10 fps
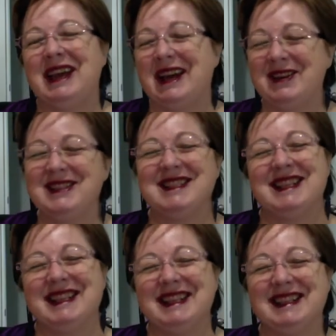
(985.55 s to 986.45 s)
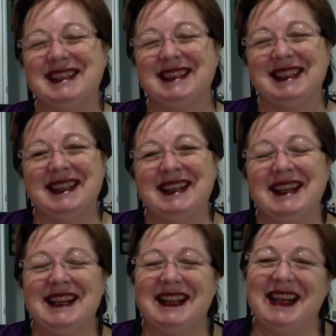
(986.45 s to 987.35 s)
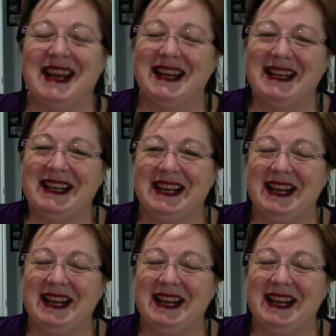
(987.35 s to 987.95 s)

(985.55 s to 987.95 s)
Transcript: guarantee that